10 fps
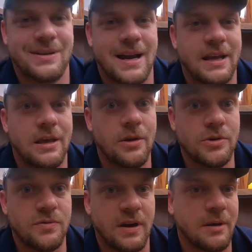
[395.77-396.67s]
Still not a
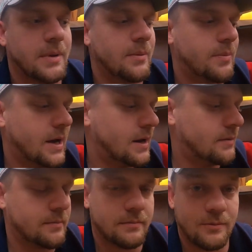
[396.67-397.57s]
huge fan of being
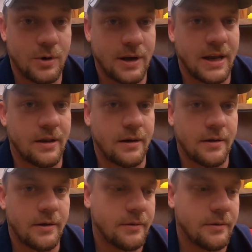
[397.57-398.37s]
pet. We're getting there